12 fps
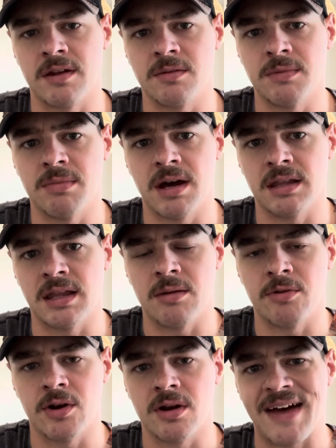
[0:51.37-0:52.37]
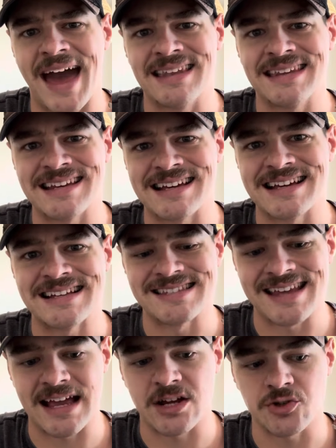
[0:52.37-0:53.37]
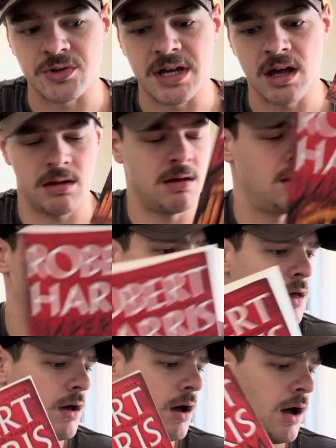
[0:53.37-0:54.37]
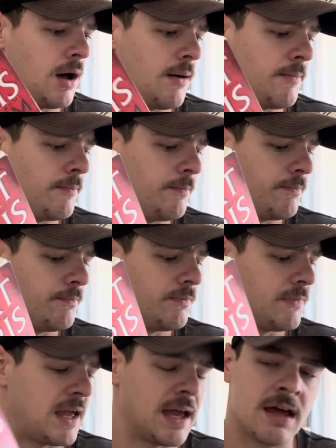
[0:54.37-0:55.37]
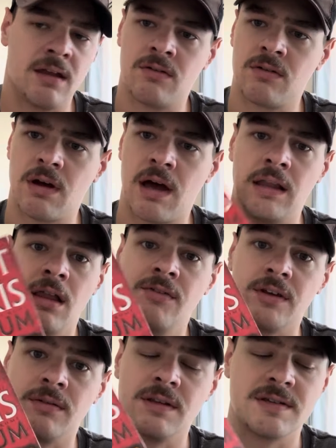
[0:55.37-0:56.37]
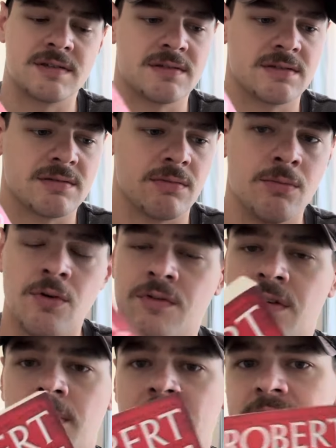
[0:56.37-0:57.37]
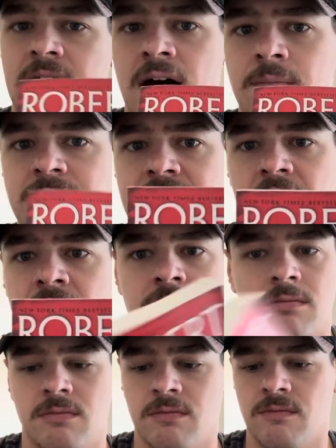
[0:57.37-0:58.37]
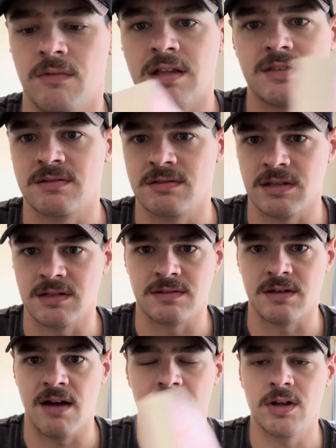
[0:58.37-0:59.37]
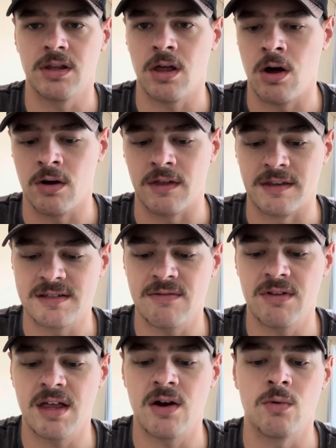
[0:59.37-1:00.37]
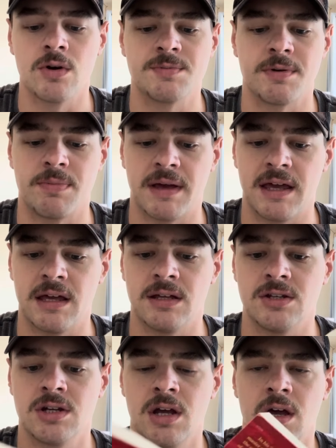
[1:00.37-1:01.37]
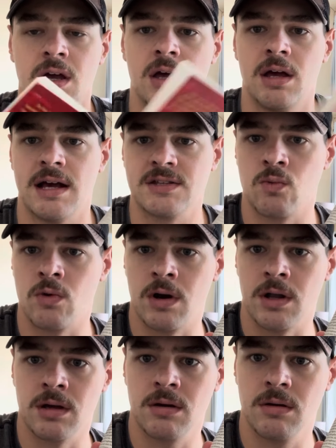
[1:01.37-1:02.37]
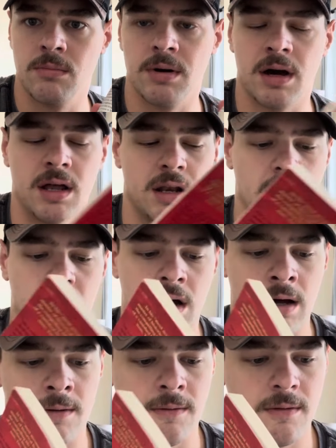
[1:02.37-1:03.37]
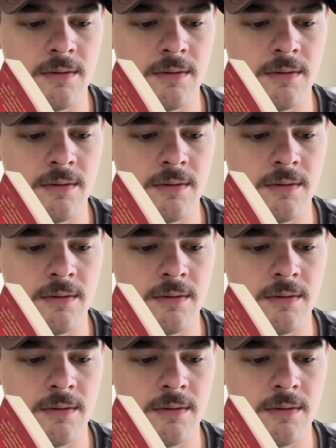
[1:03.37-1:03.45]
to me by Library of Alexandria, and I loved it. This moved into my top 10. It's not very long. It does have a lot of words per page, as a warning, but